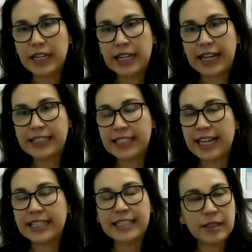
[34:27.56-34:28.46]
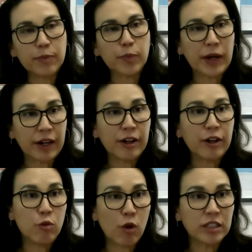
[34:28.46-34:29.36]
It's the parent
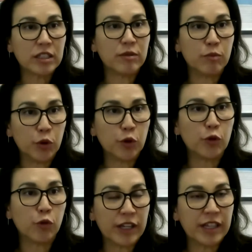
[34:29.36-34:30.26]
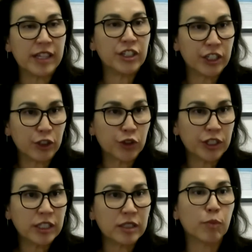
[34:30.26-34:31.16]
who wants to move with the
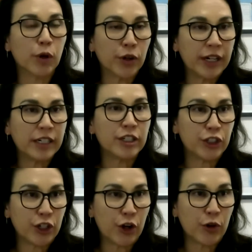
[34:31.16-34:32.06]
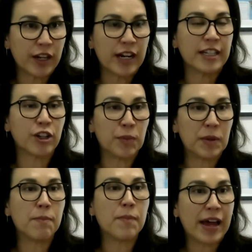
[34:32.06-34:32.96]
children's burden to show that it is going to
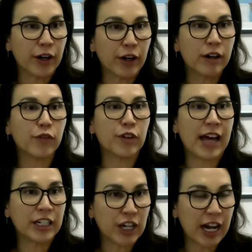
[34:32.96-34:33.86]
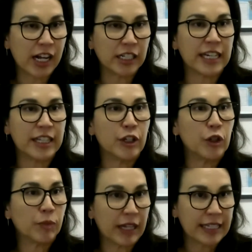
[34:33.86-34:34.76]
be better for that child in the new
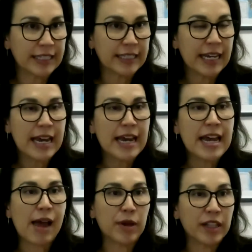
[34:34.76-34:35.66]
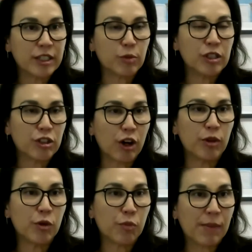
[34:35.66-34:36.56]
place. And because we start with
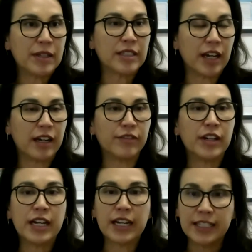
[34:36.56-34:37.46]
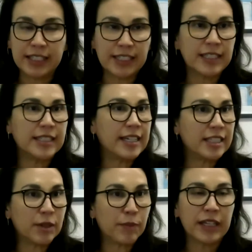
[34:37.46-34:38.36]
the premise of consistency and
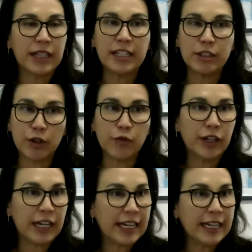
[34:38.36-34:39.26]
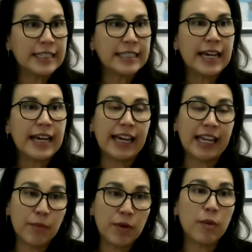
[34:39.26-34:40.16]
stability is good for kids, it
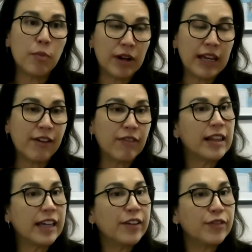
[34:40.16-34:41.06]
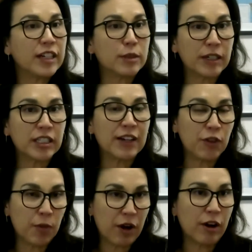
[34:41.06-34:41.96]
can be a pretty heavy lift, especially if the
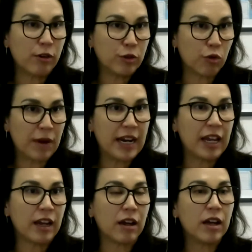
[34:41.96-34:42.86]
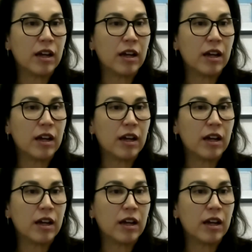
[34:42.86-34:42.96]
parent who's remaining